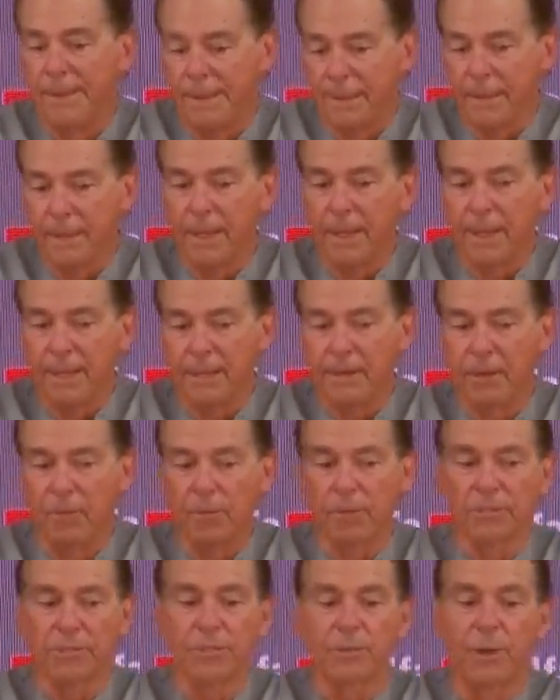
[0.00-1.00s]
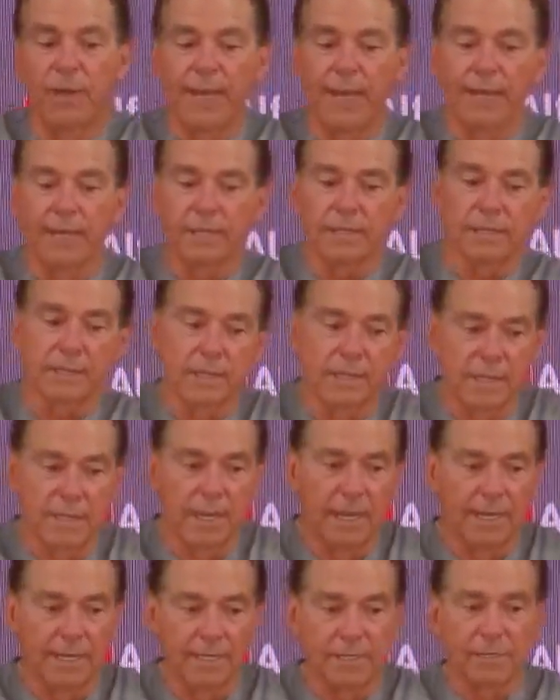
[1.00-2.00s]
yeah, I know time, that you time, and I
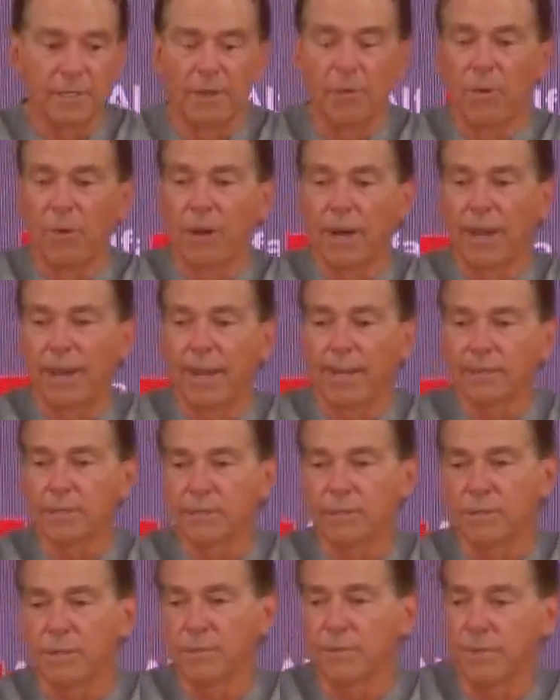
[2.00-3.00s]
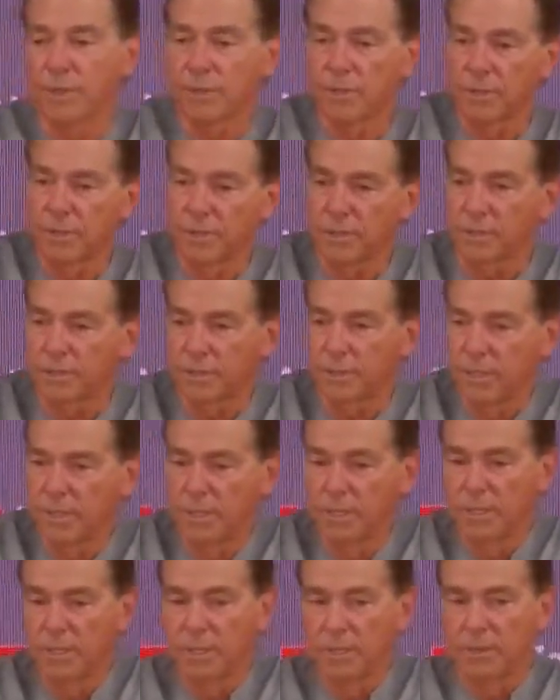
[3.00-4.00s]
just time. don't want to answer it because okay.
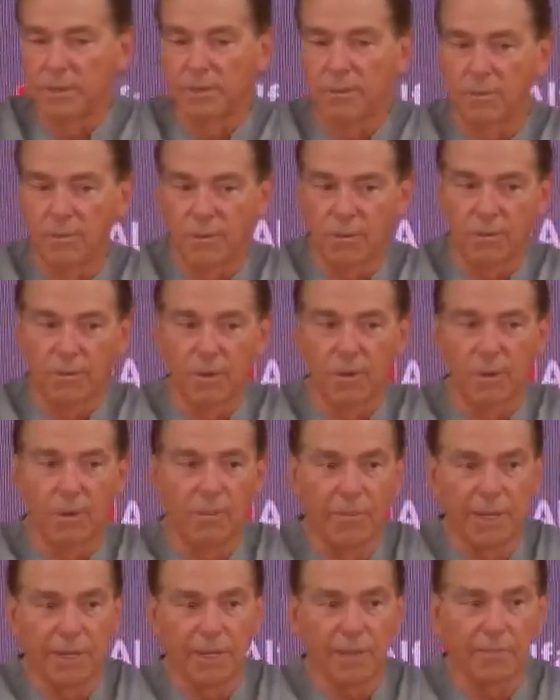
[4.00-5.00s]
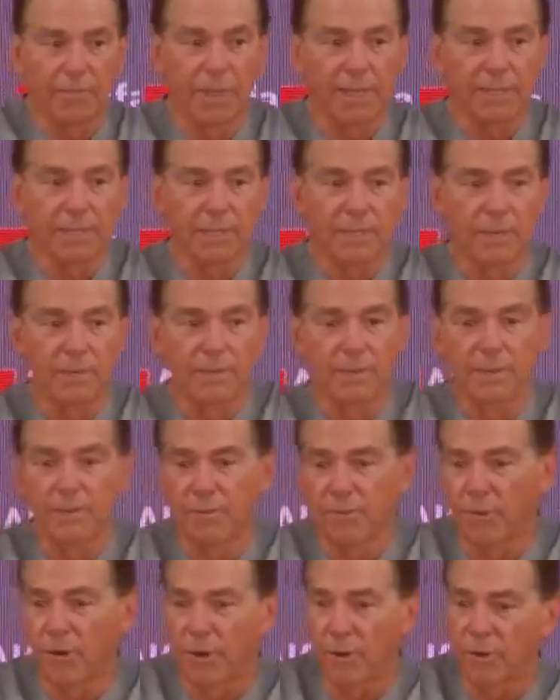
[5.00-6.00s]
we're, we're going to make the best of it
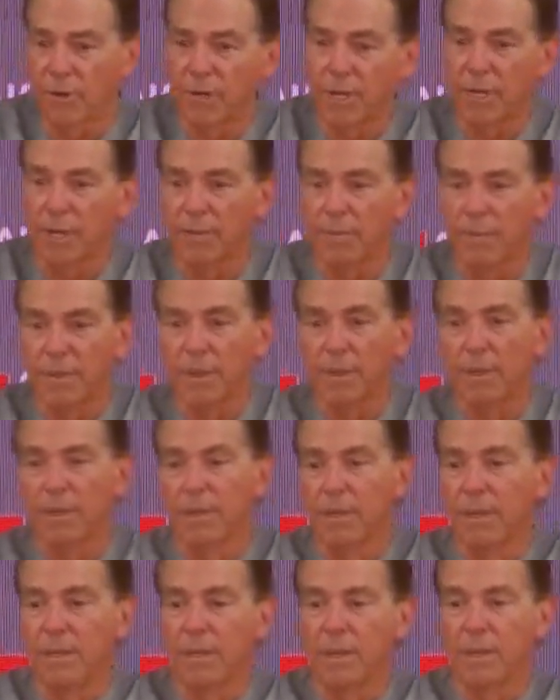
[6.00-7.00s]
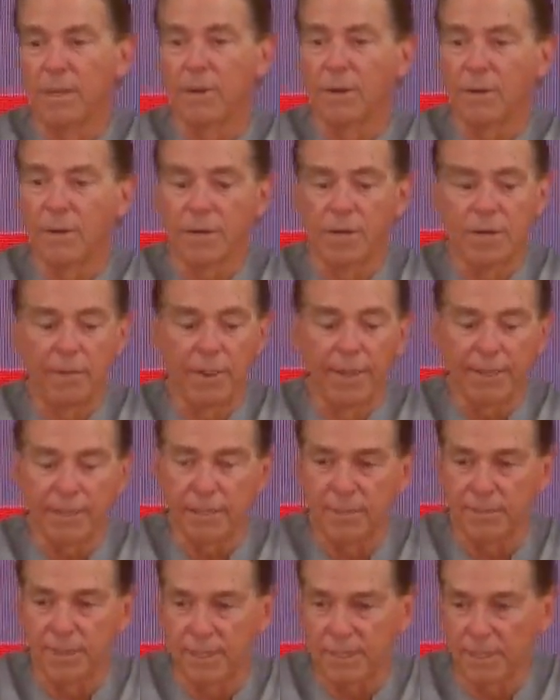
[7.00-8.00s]
for our team and our team has to
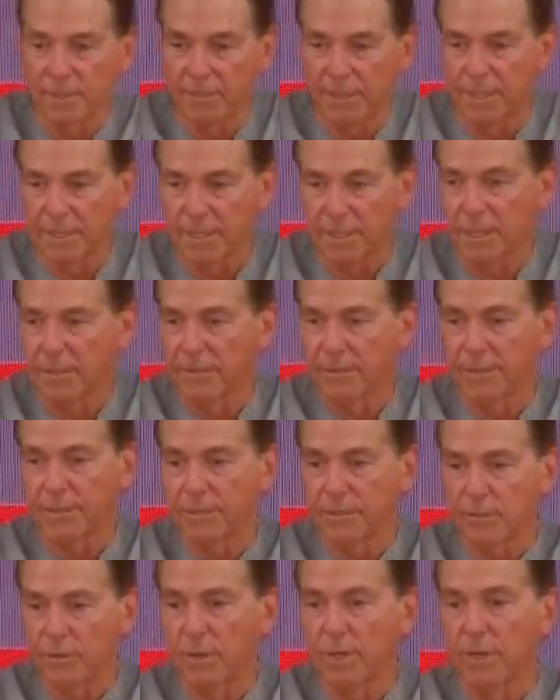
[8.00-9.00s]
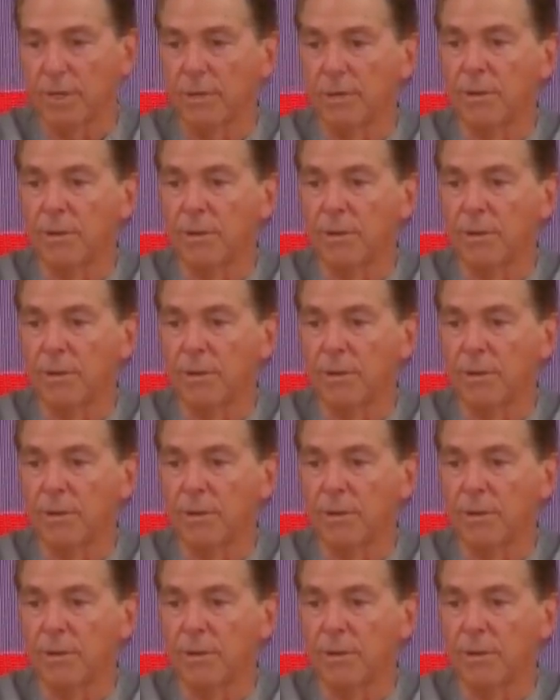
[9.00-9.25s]
make the best of it as well.